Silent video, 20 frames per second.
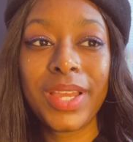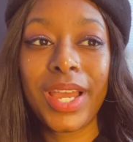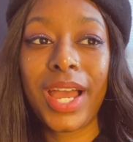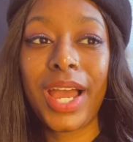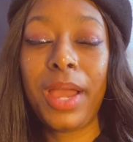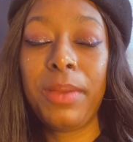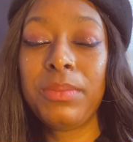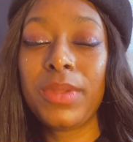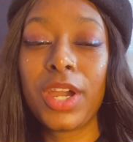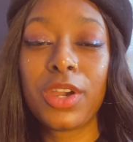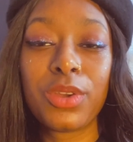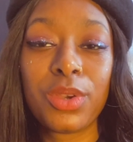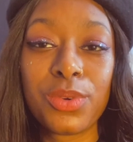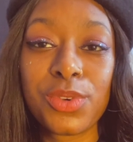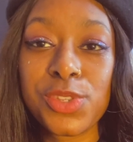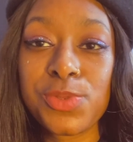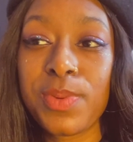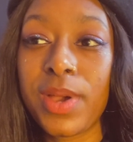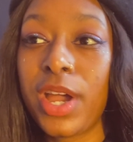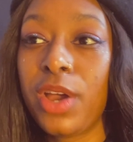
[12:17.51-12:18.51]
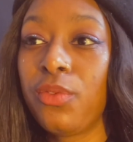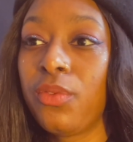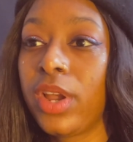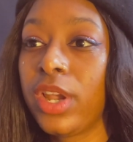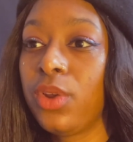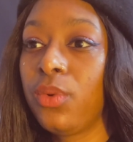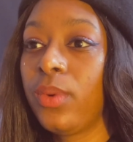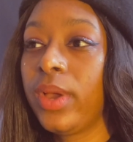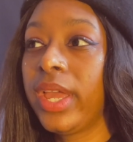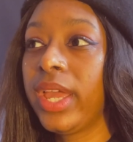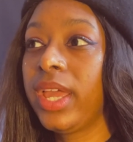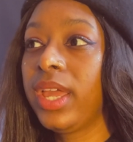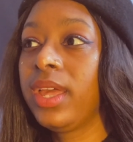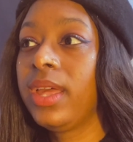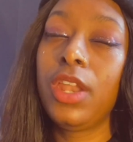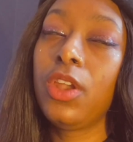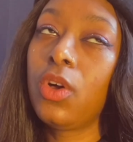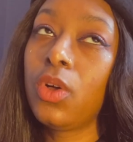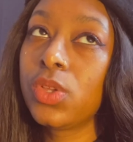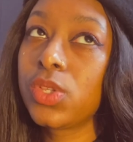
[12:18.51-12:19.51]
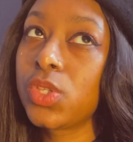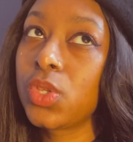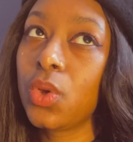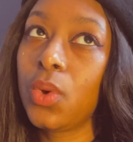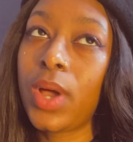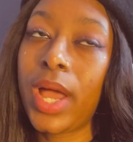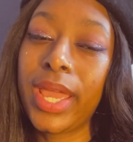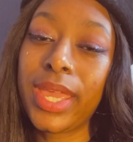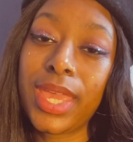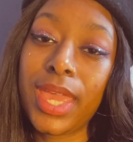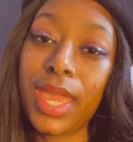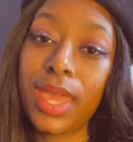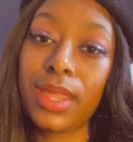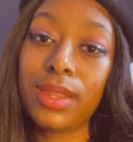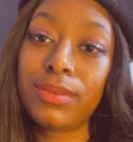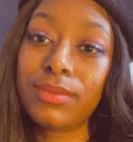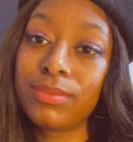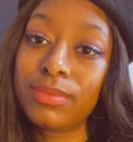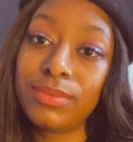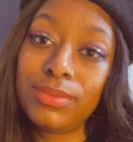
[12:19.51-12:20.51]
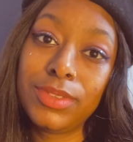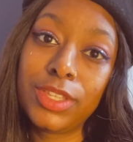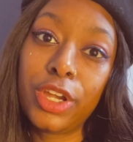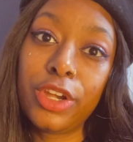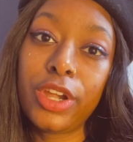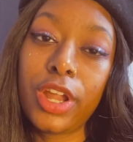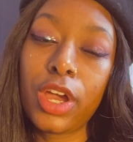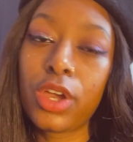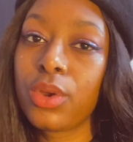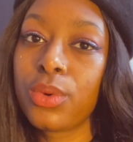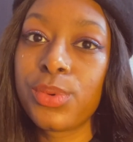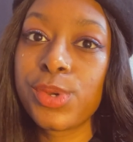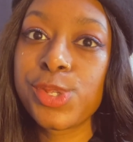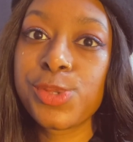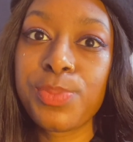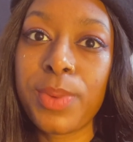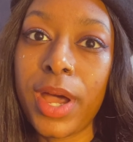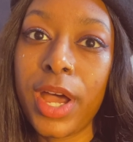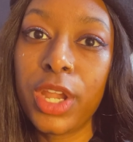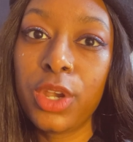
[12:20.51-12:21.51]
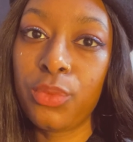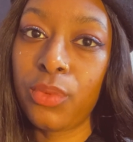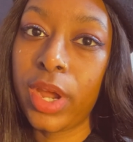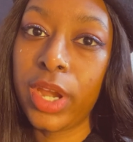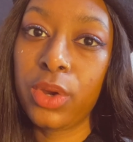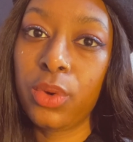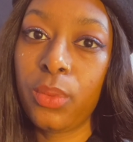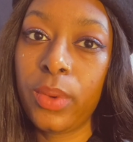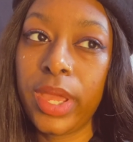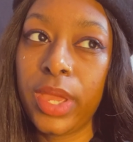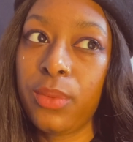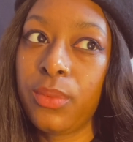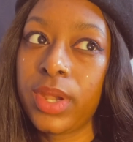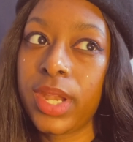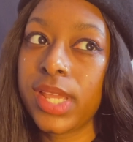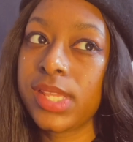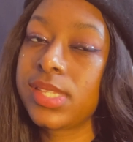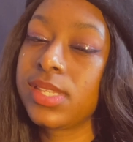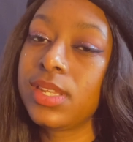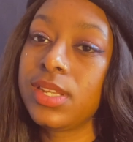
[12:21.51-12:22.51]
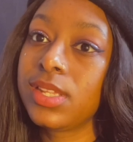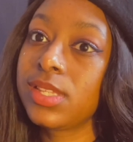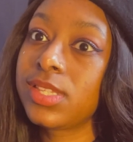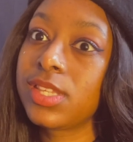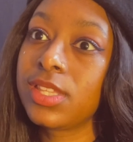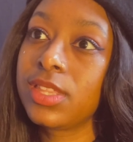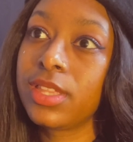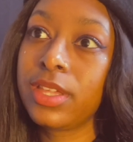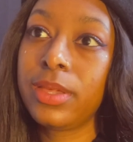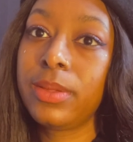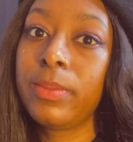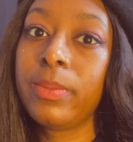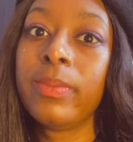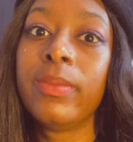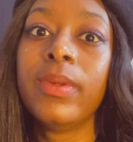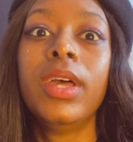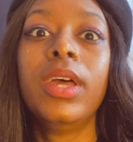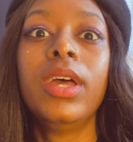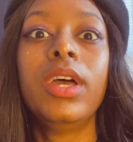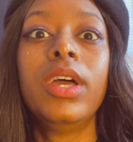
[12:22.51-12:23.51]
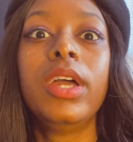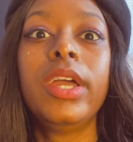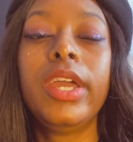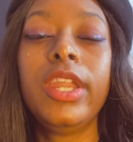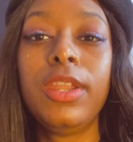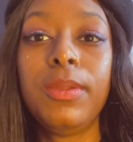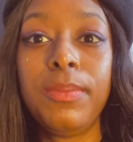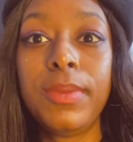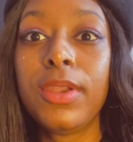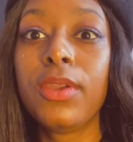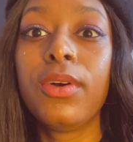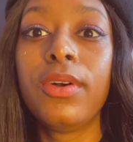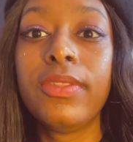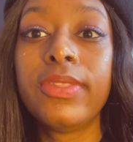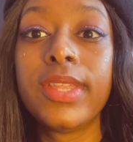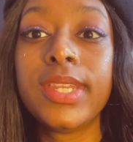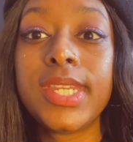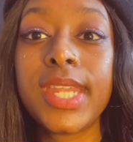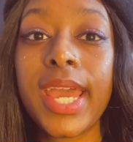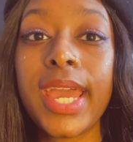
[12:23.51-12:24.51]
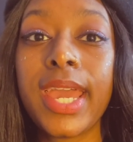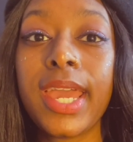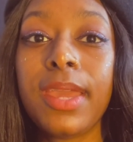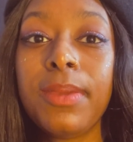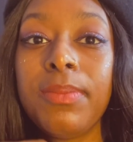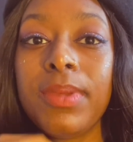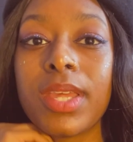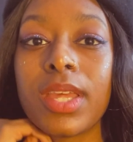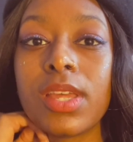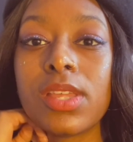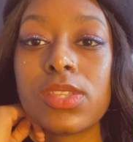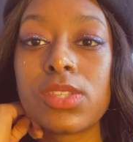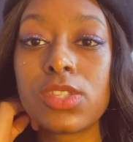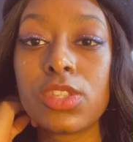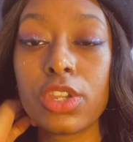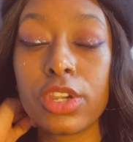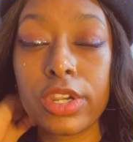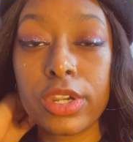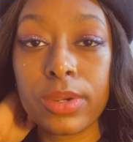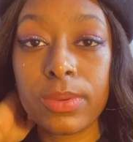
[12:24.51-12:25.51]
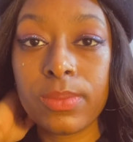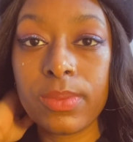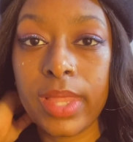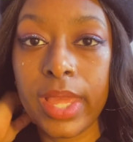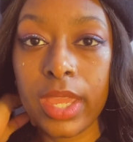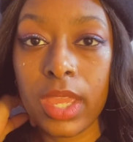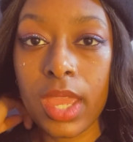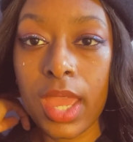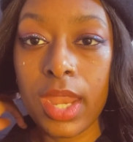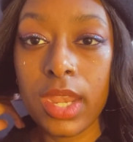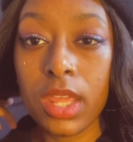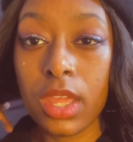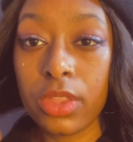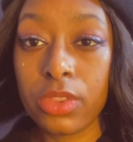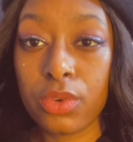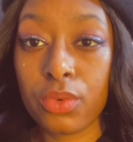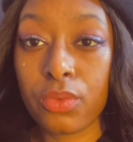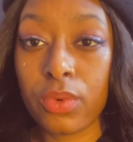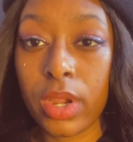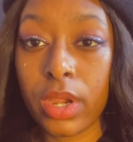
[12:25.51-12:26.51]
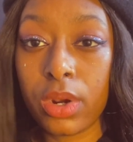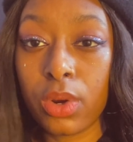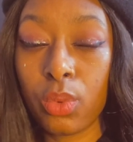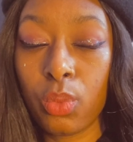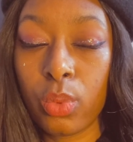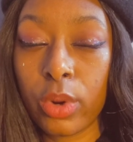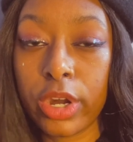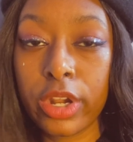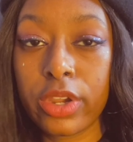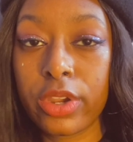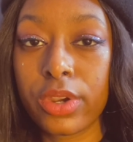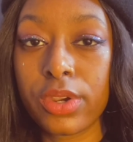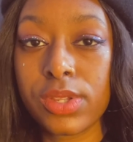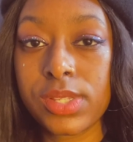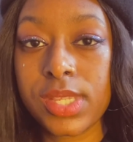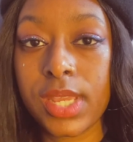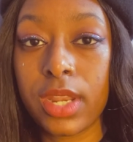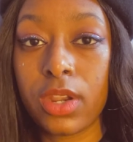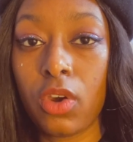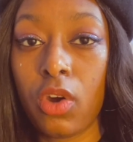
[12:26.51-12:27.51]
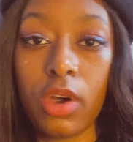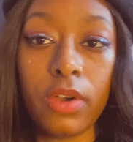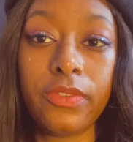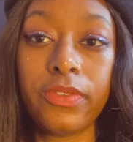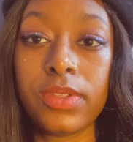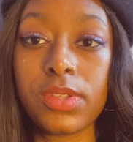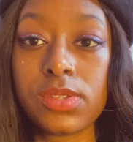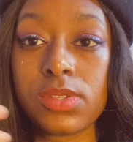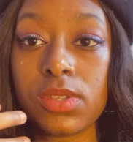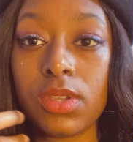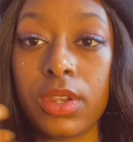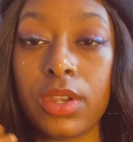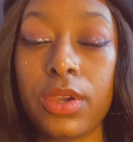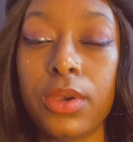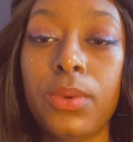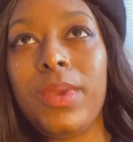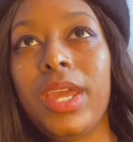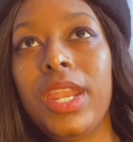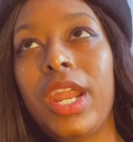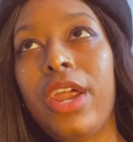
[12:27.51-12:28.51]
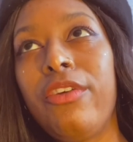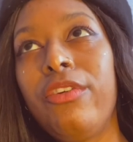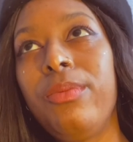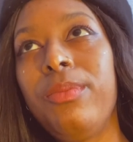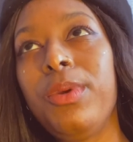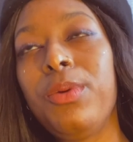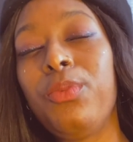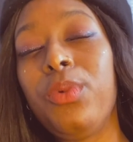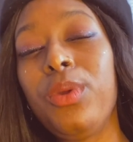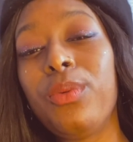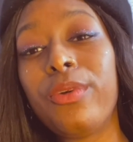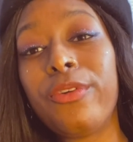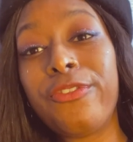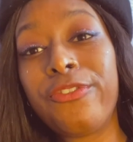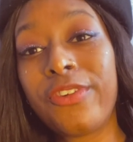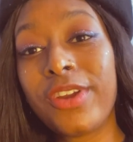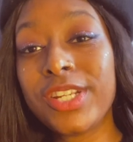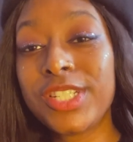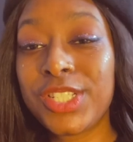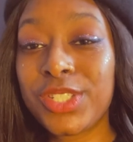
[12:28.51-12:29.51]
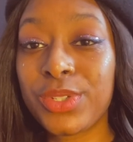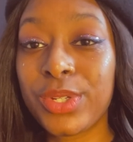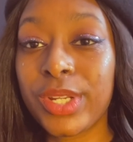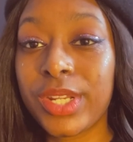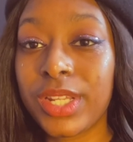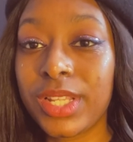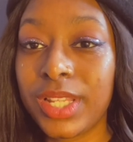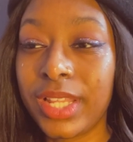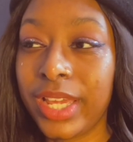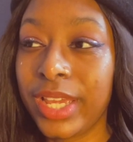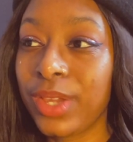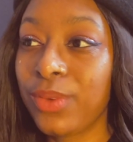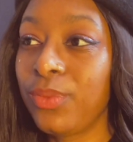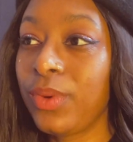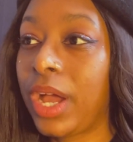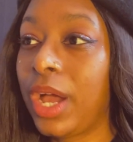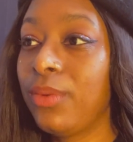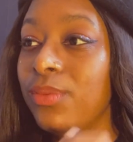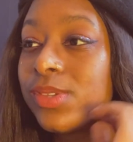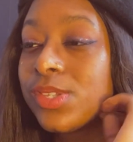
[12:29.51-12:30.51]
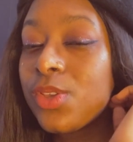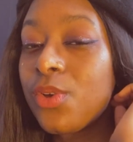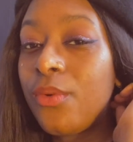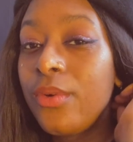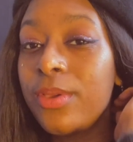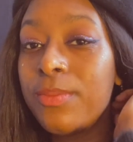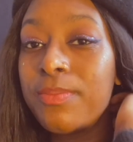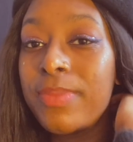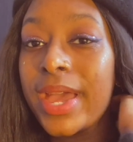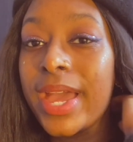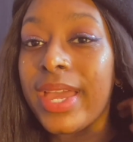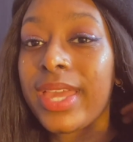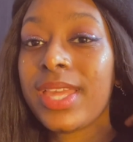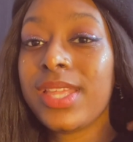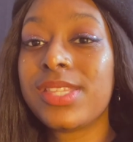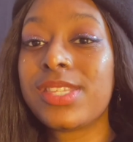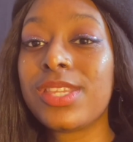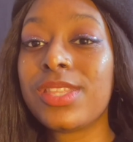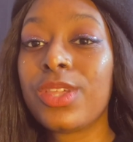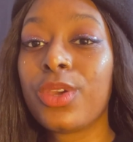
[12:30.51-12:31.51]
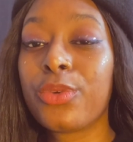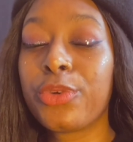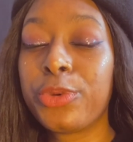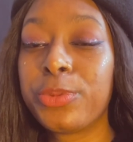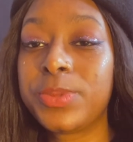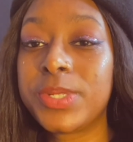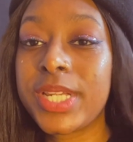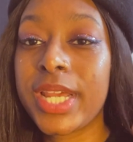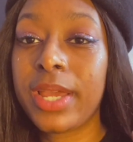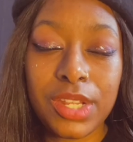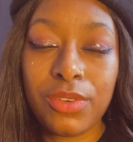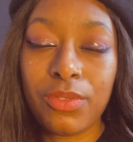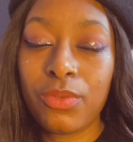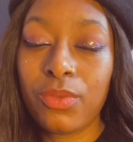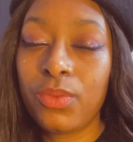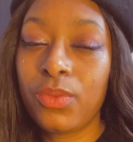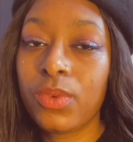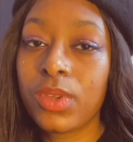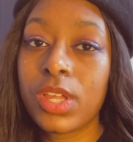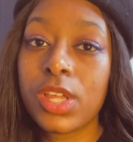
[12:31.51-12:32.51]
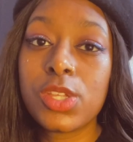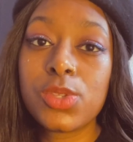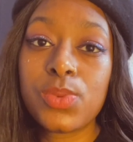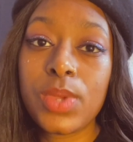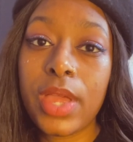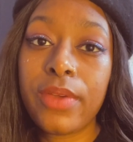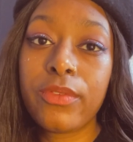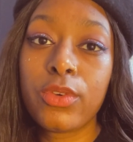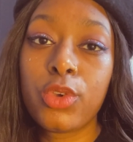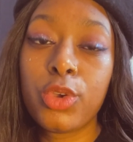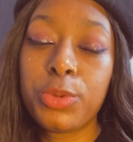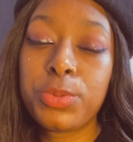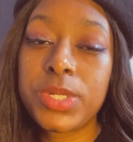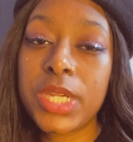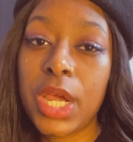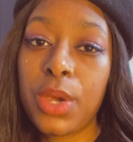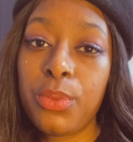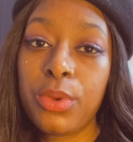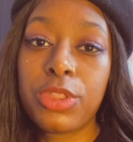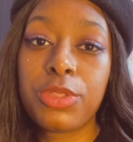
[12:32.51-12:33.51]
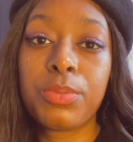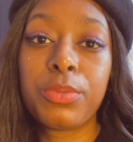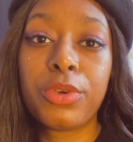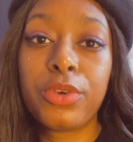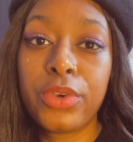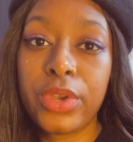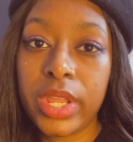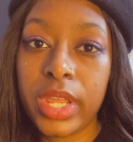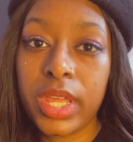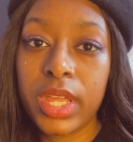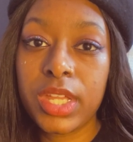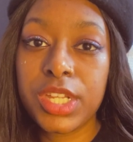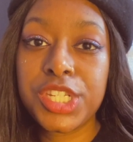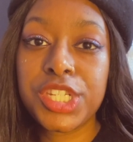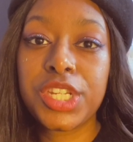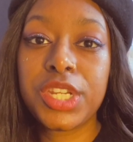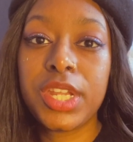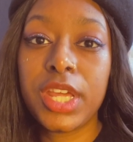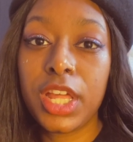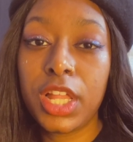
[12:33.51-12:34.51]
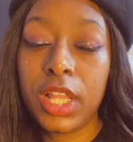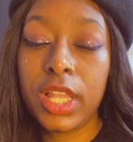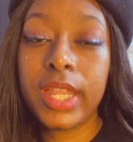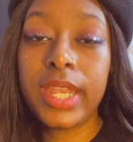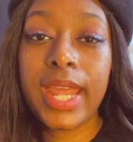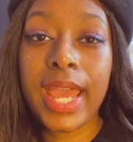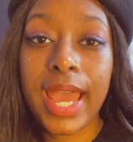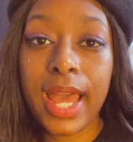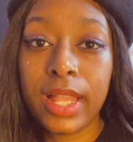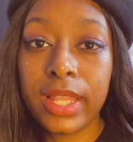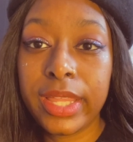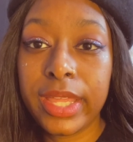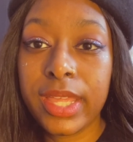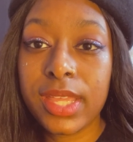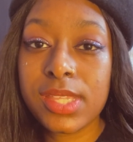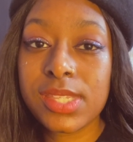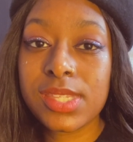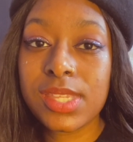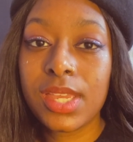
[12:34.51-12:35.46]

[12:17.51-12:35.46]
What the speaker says: I'm not going to respond right away. And also they're not going to respond right away when I send it to them in the middle of the day because they're like any other workers at an office, you know? And I remember we were frustrated. Like, I was going back into the group chat because we have a group chat with Maria, Chanel, and Alex.